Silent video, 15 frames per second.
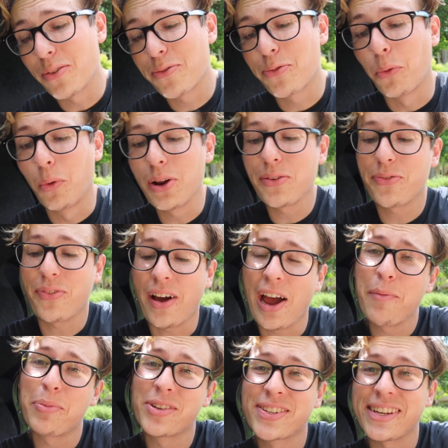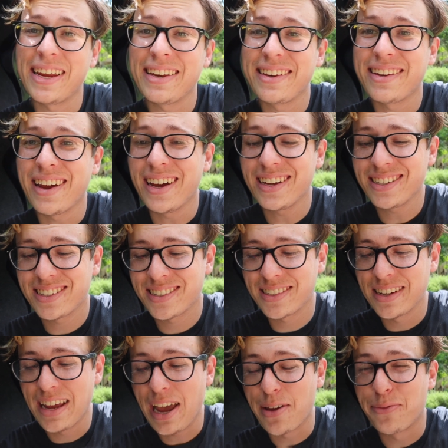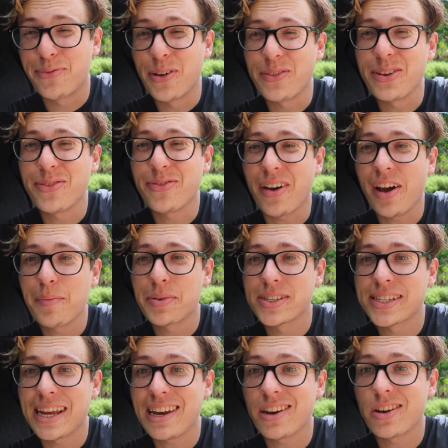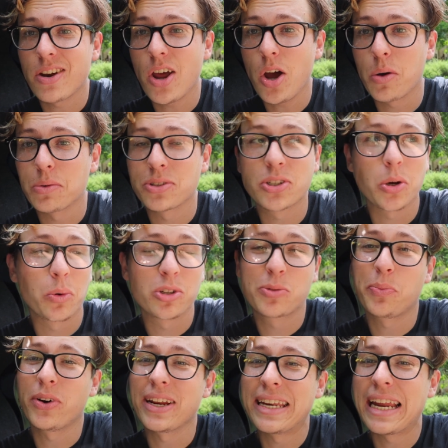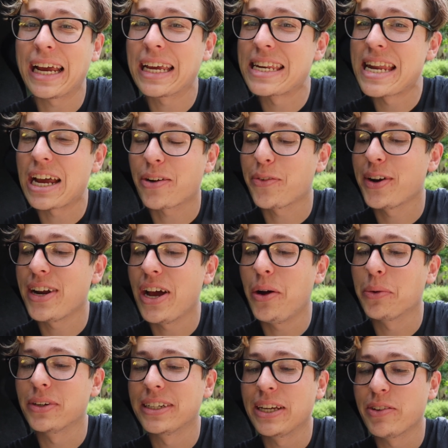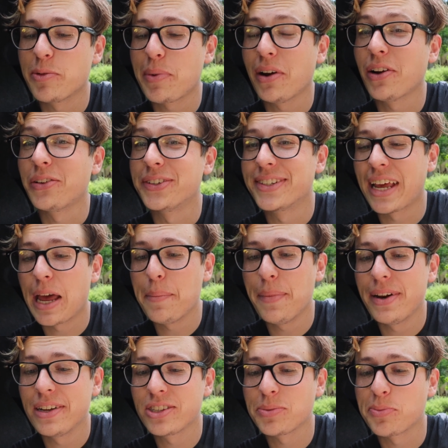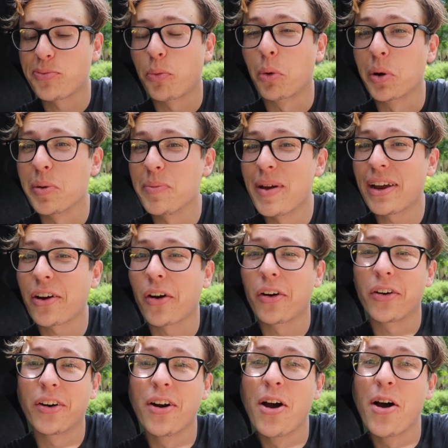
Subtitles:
45% yes and 55% no. So it's pretty neck and neck right now. I'm gonna give it about another 10 minutes before we make our